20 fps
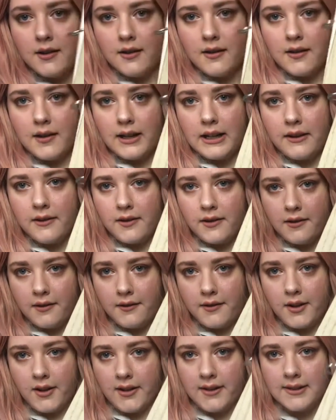I don't know
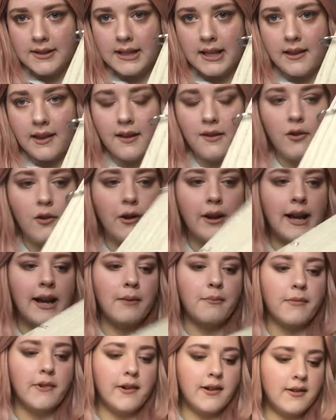if you can see that on
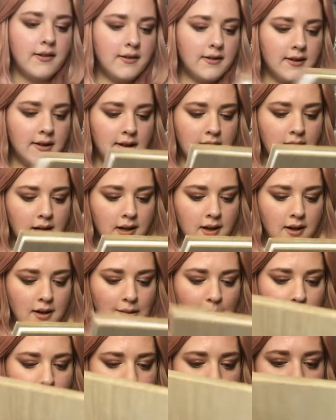camera.
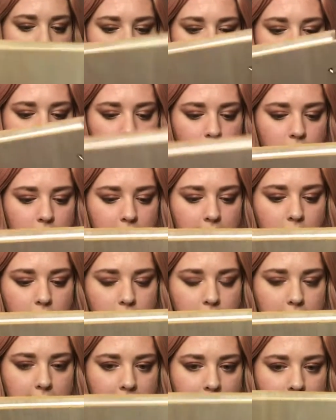But yeah, it's already
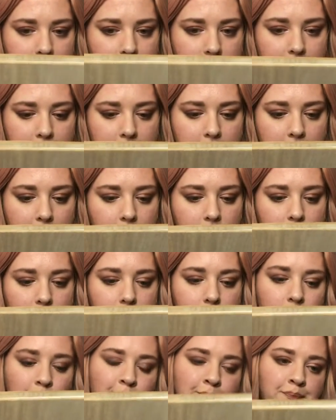got dents in it, which,